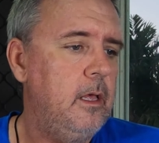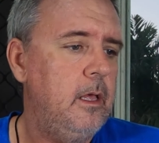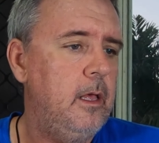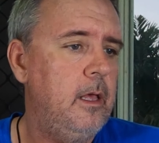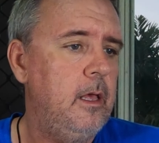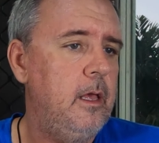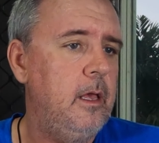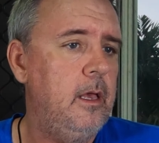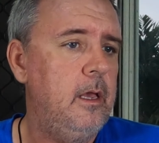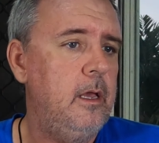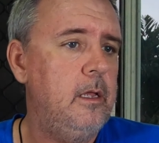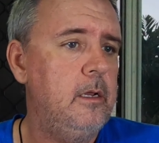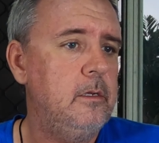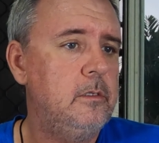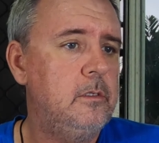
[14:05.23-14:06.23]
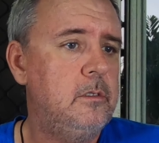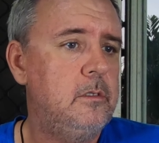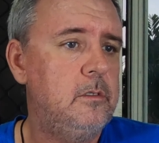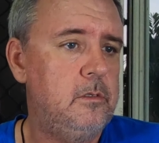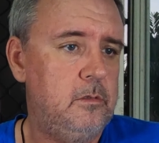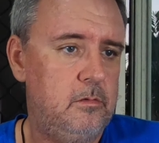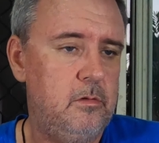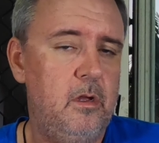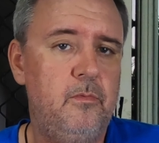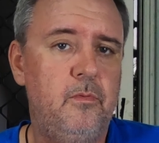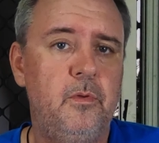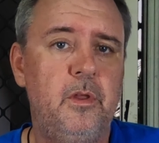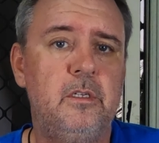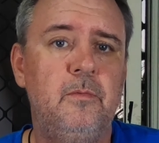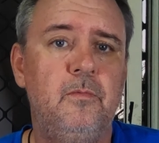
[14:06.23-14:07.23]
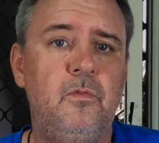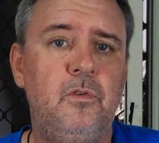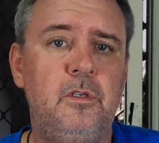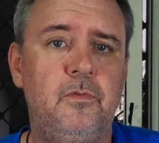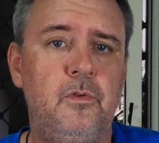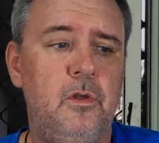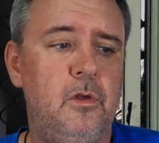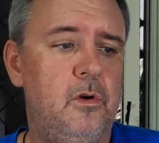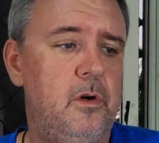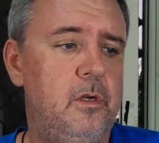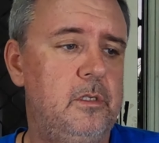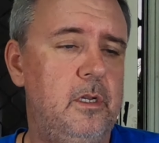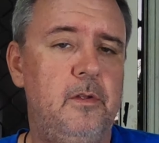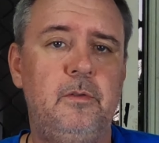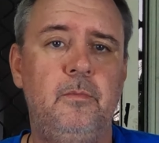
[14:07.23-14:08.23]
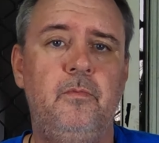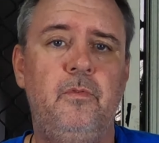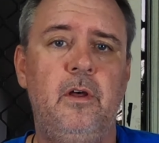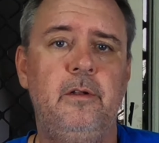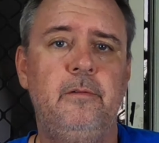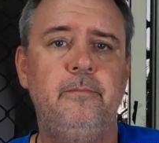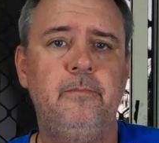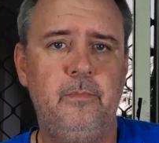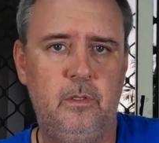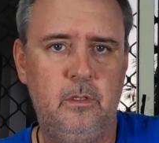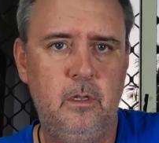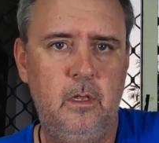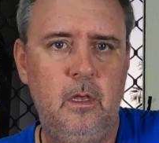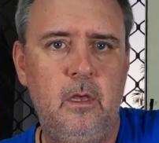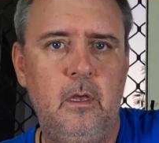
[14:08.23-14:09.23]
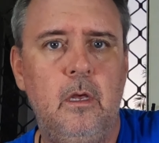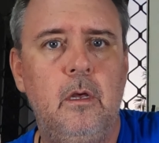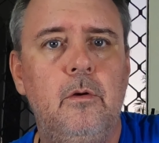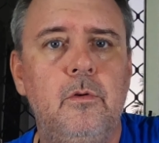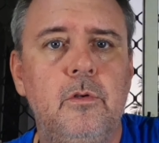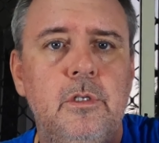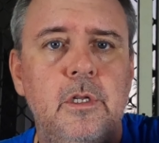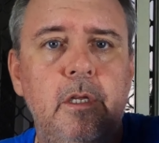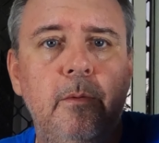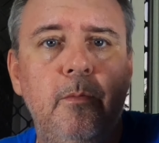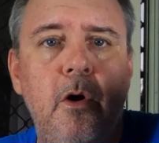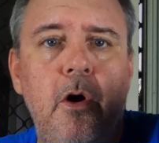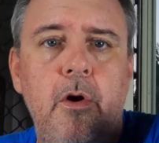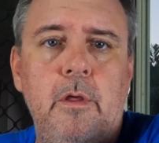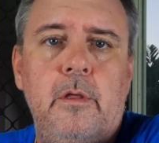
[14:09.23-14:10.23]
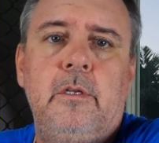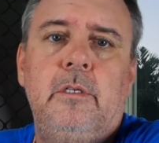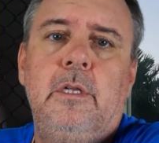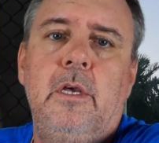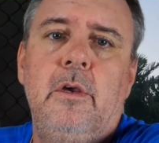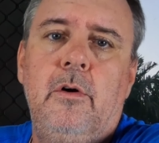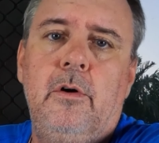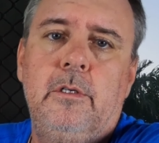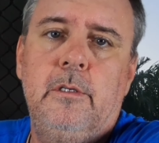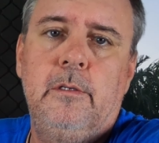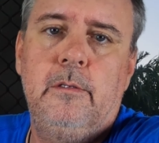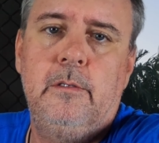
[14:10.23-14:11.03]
and hopefully get some footage for you guys and have some fun. I will see you tomorrow. See you guys.